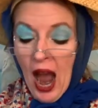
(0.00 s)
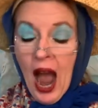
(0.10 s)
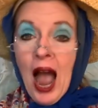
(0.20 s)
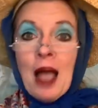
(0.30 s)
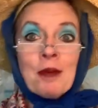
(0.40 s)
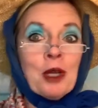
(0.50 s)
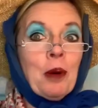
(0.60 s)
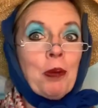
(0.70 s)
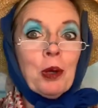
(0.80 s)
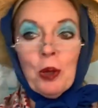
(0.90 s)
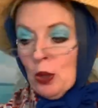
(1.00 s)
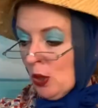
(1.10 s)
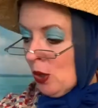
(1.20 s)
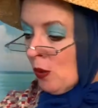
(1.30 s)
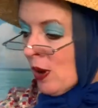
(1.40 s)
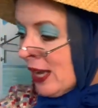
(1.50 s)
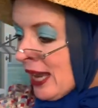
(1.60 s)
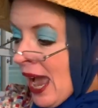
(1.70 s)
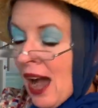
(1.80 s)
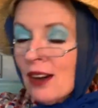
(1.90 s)
I'm gonna pull one
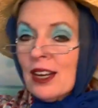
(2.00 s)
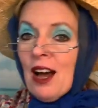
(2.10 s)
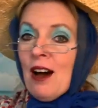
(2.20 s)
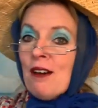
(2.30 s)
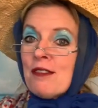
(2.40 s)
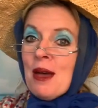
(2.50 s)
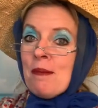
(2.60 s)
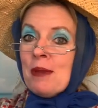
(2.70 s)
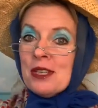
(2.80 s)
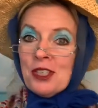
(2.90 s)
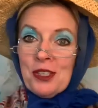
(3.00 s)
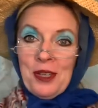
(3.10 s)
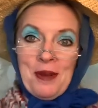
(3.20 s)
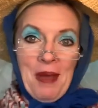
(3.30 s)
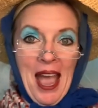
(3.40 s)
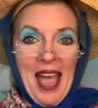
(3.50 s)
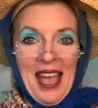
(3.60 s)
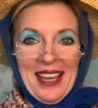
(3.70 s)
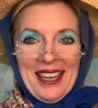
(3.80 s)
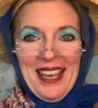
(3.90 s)
out of the mystery
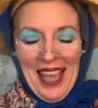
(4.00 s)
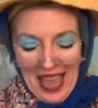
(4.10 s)
bag,